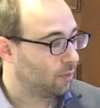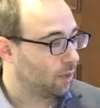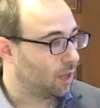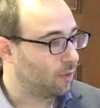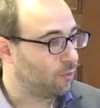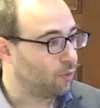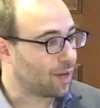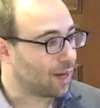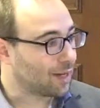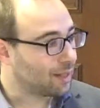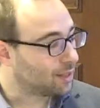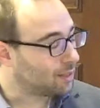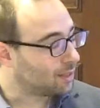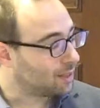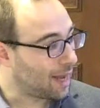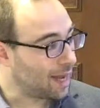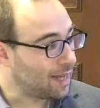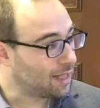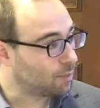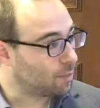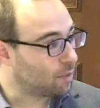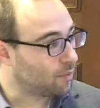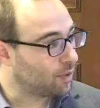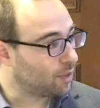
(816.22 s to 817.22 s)
In the United
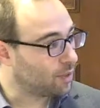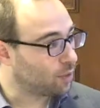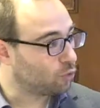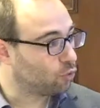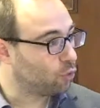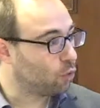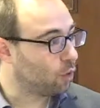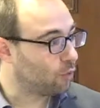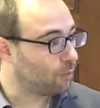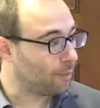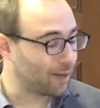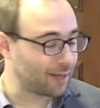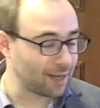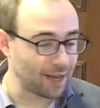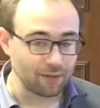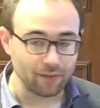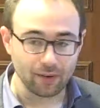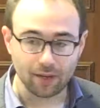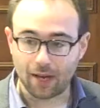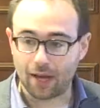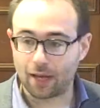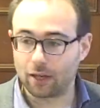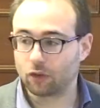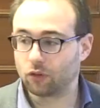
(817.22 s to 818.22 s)
States, but this is true of many other
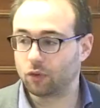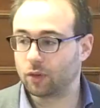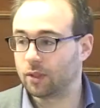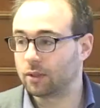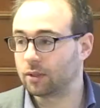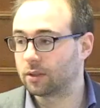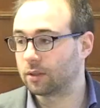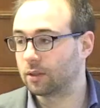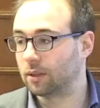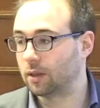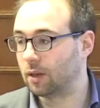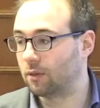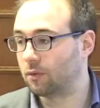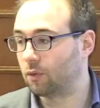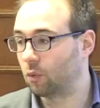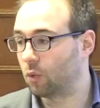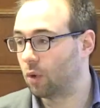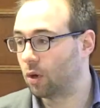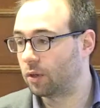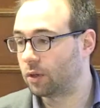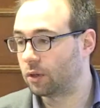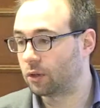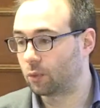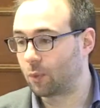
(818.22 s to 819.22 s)
countries in the
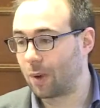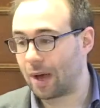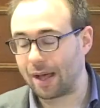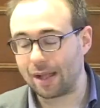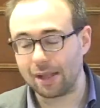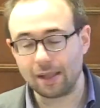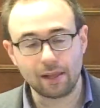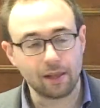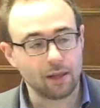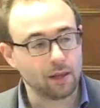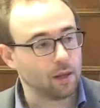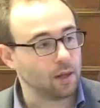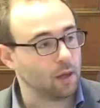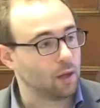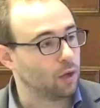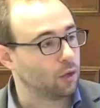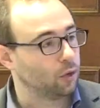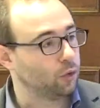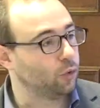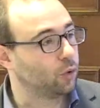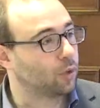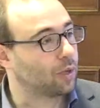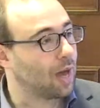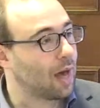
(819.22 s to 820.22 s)
world as well,
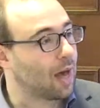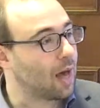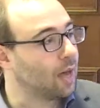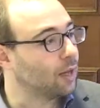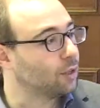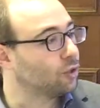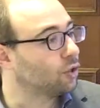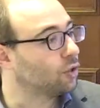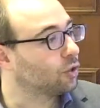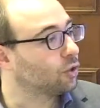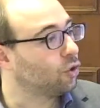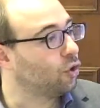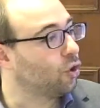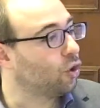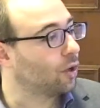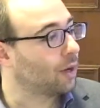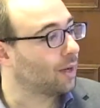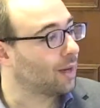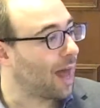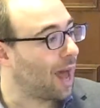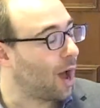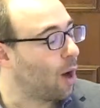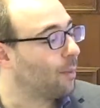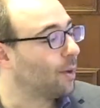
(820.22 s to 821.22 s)
you can't just look
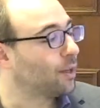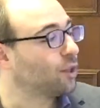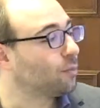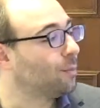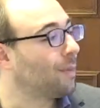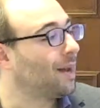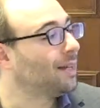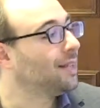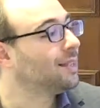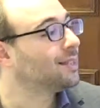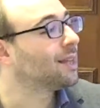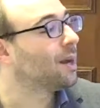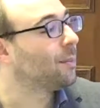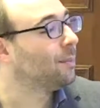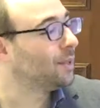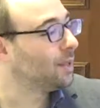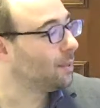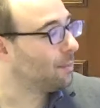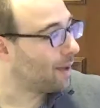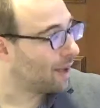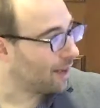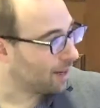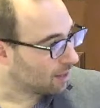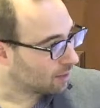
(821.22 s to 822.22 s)
at how much money somebody
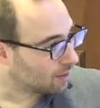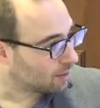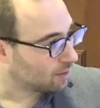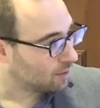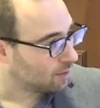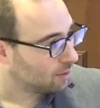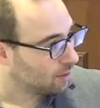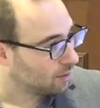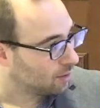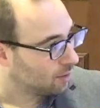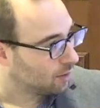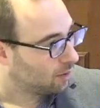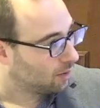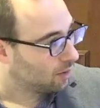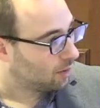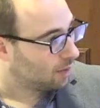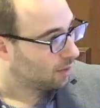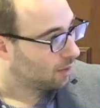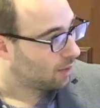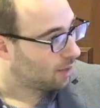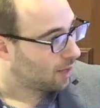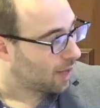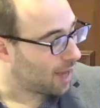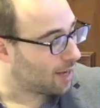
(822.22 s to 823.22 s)
makes
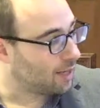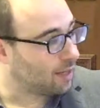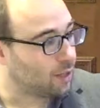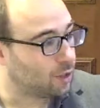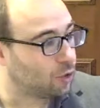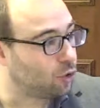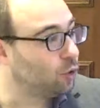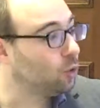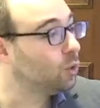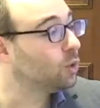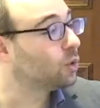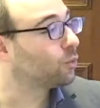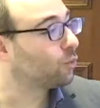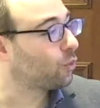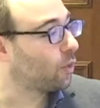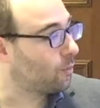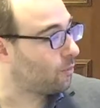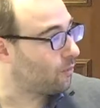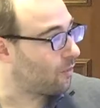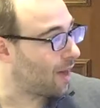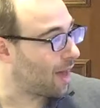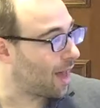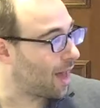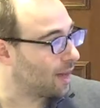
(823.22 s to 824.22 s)
and deduce
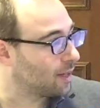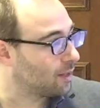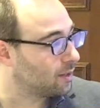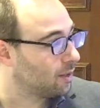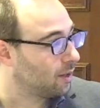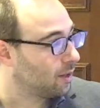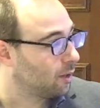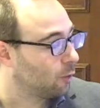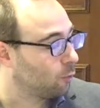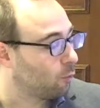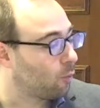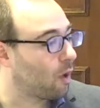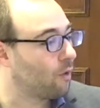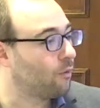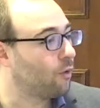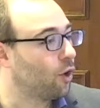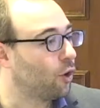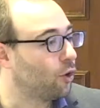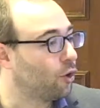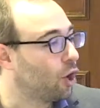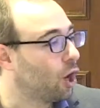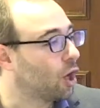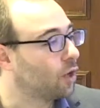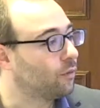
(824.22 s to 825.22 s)
from that whether
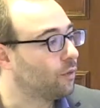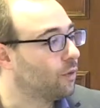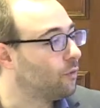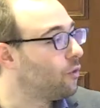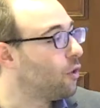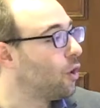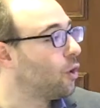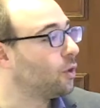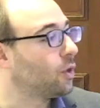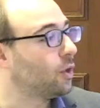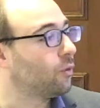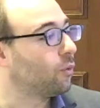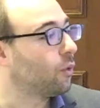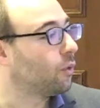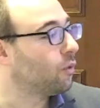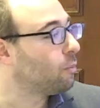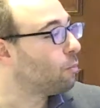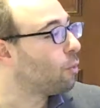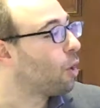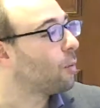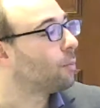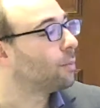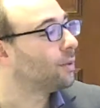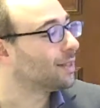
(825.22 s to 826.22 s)
or not they voted for the
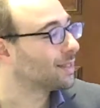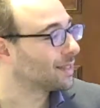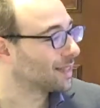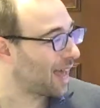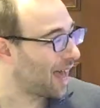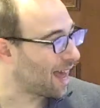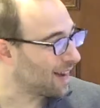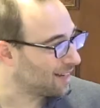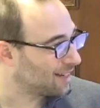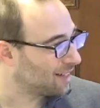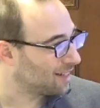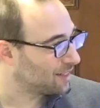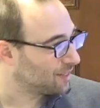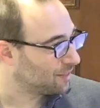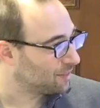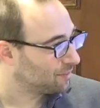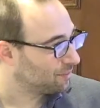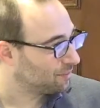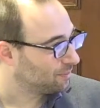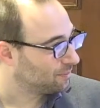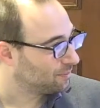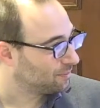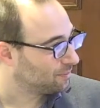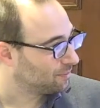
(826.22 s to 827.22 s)
populist candidate.
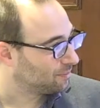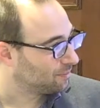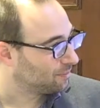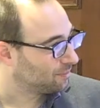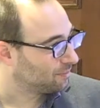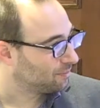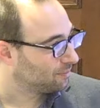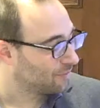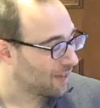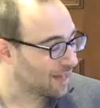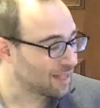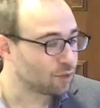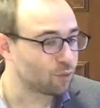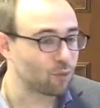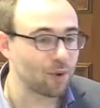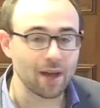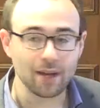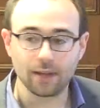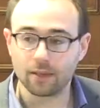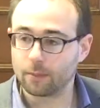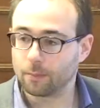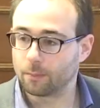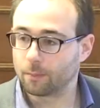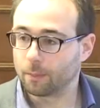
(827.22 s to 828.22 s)
That's
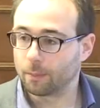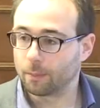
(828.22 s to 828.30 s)
right.